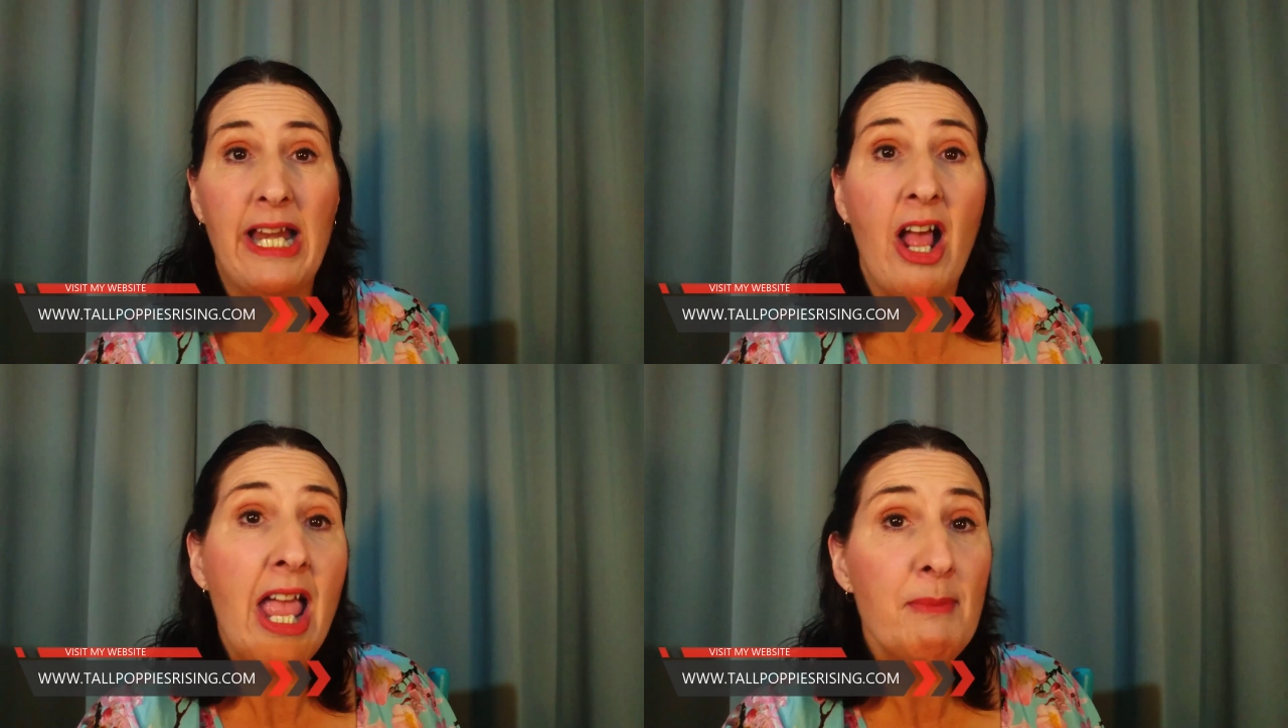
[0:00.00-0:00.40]

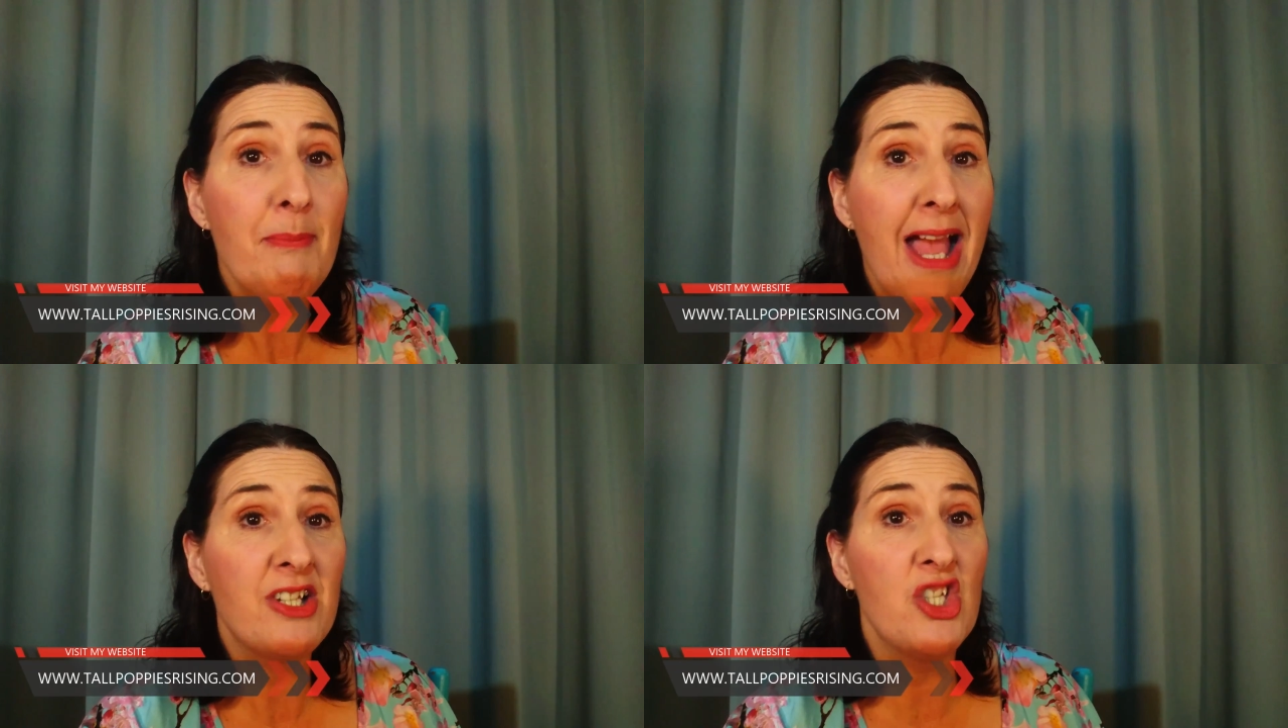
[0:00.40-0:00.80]
and I am
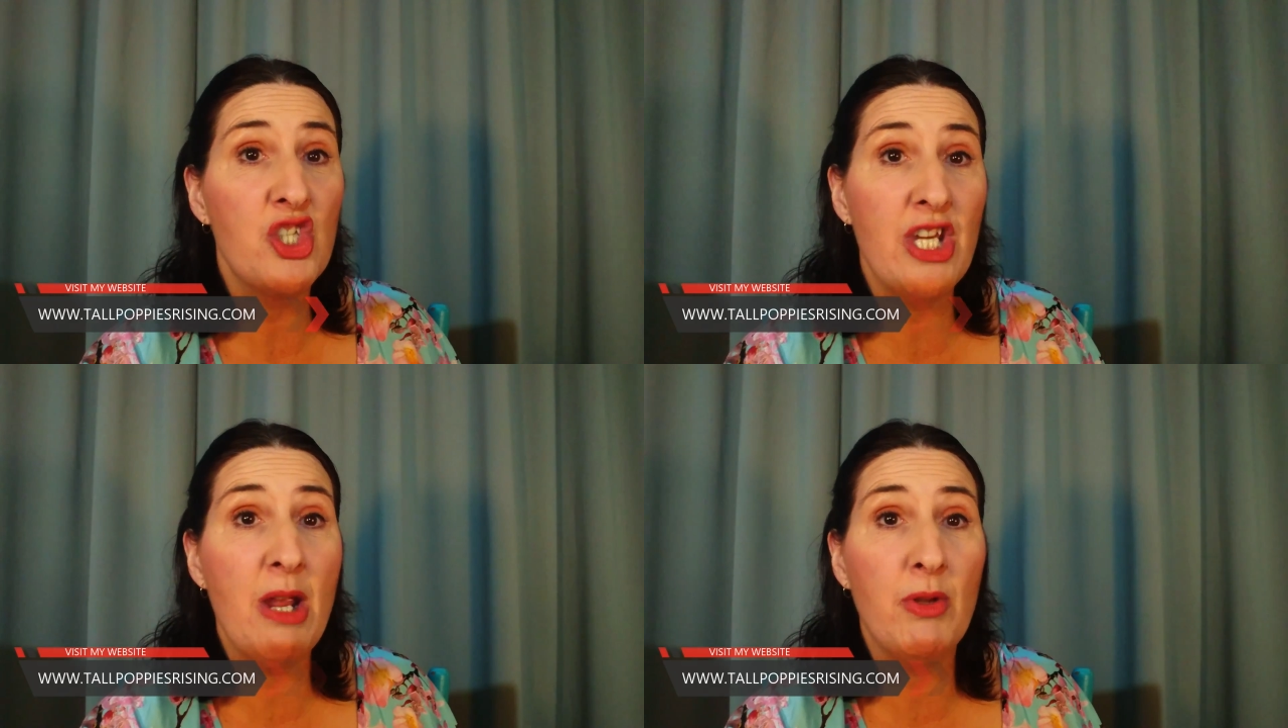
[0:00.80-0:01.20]
about to
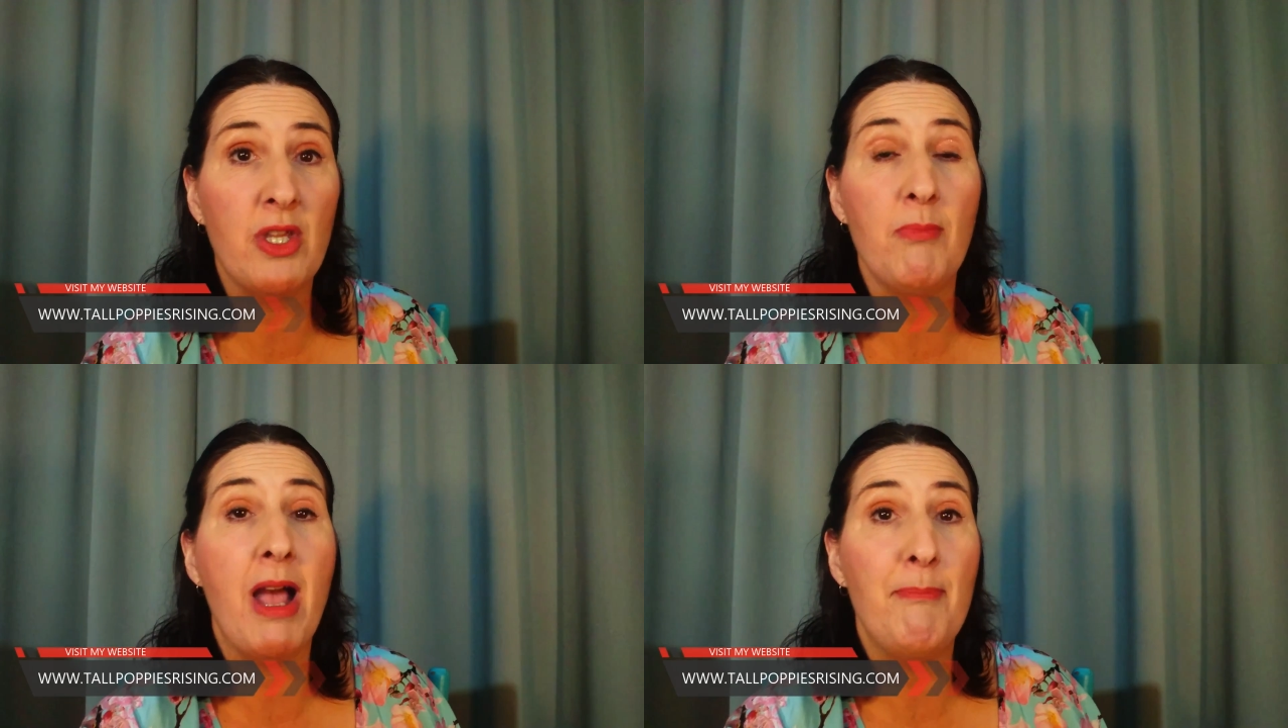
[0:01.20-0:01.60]
share
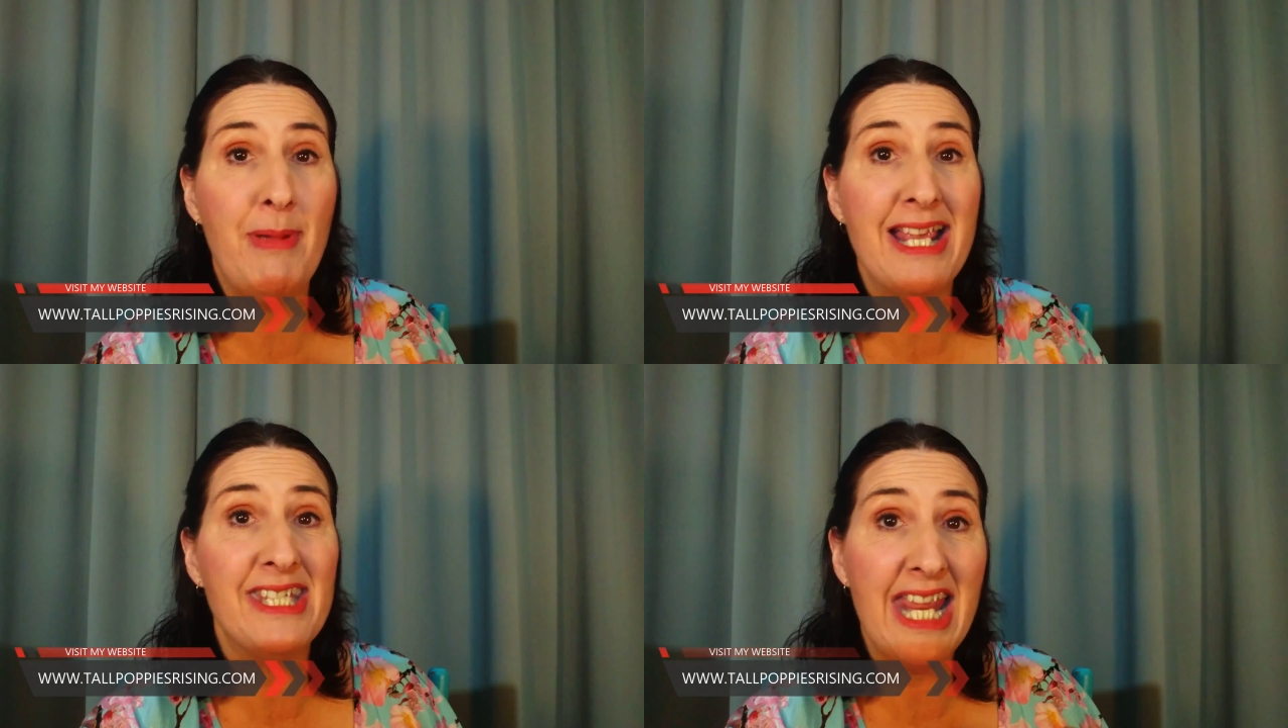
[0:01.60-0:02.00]
with you my
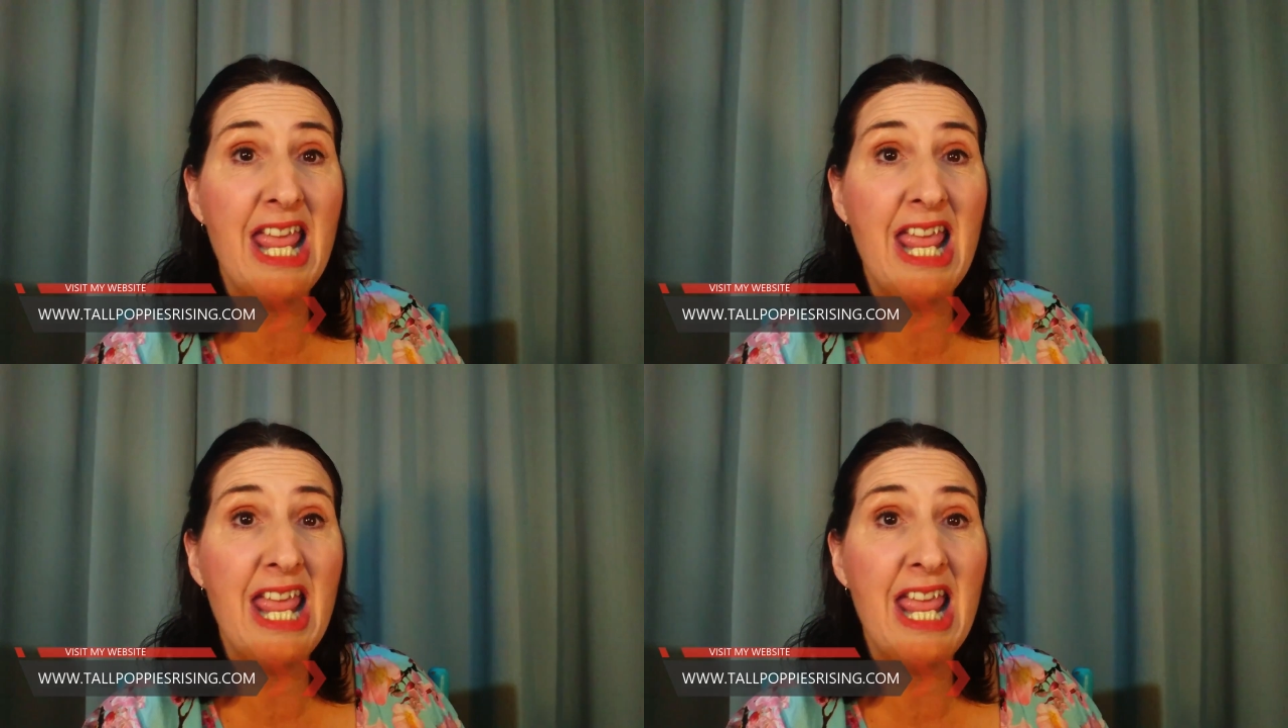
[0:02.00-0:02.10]
best